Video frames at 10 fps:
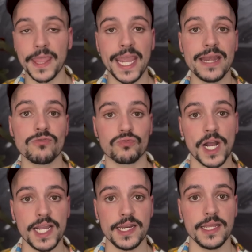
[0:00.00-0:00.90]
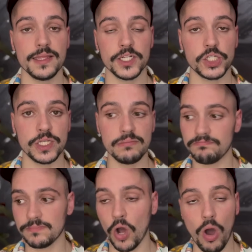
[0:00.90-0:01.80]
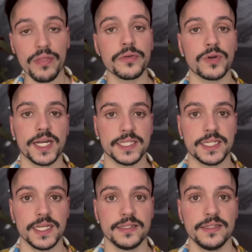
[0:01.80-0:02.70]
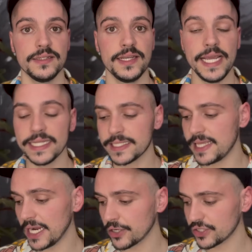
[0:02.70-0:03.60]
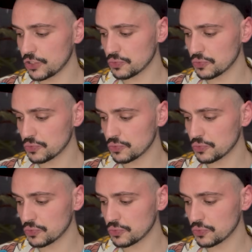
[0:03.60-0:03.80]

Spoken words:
in writing that she authorized it. It's there to